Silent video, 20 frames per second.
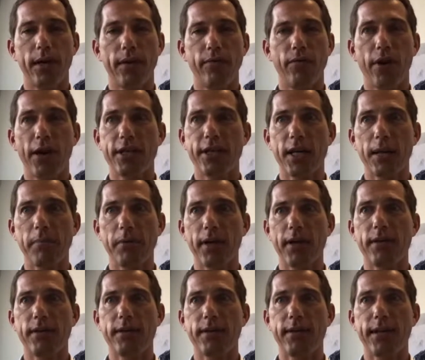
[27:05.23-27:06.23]
For example,
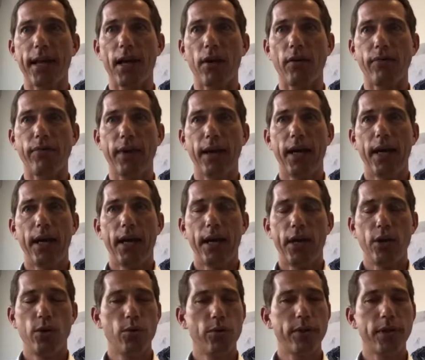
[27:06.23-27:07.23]
instead of
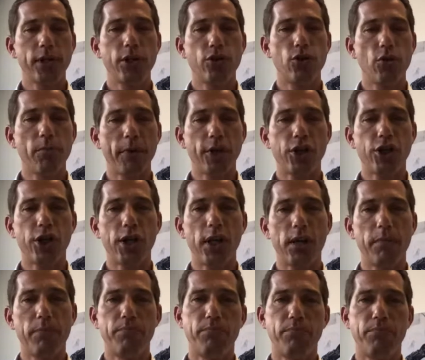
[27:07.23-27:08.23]
using two
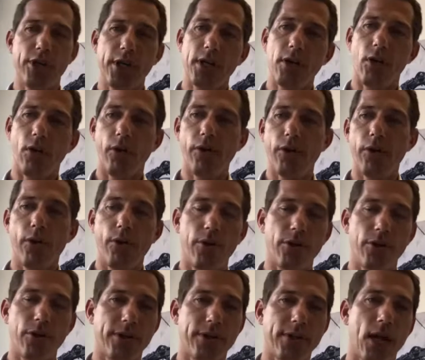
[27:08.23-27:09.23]
machines, putting all the
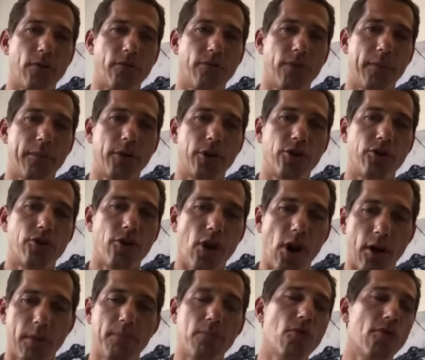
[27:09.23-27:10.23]
earth down from the
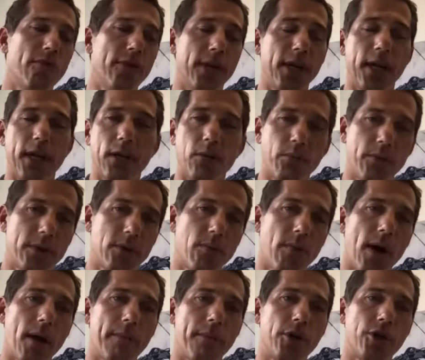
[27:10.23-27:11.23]
truck, moving it with
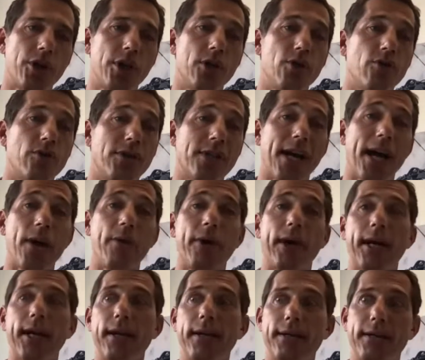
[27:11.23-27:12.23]
one machine, you
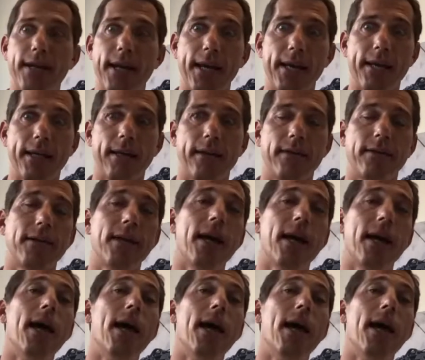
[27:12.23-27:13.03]
directly take it